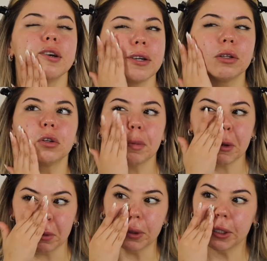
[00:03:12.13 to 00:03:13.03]
and a little bit
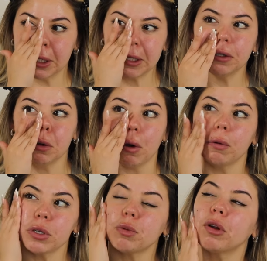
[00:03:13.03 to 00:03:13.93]
of oily, you
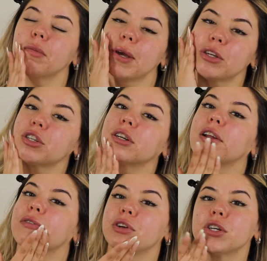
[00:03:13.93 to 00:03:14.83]
always want to make sure
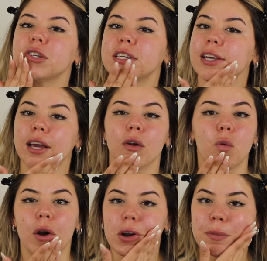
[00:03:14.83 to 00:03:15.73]
that if you're using a
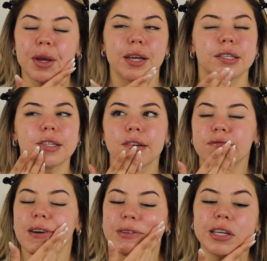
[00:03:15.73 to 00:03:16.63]
water-based
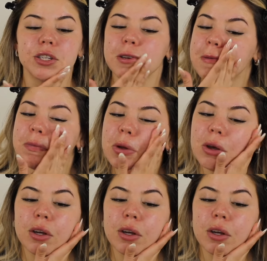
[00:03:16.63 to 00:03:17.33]
foundation,